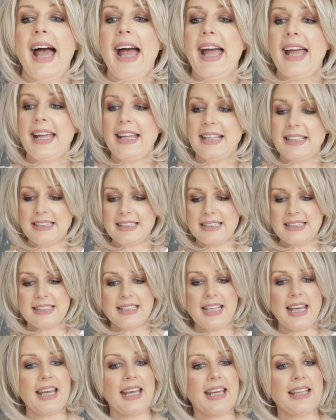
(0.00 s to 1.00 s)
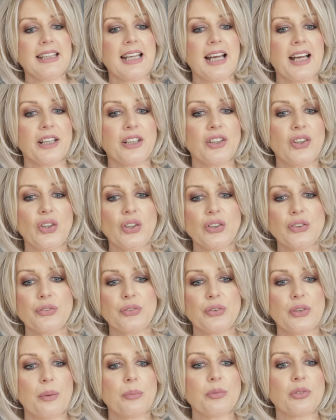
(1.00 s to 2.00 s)
And then I got
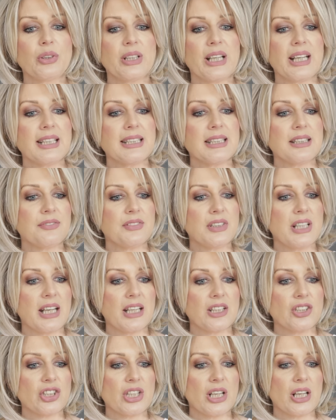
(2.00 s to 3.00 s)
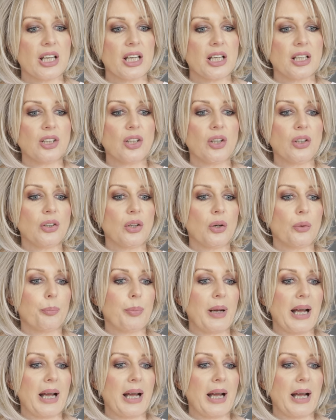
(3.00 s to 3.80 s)
from Creative Nature cocoa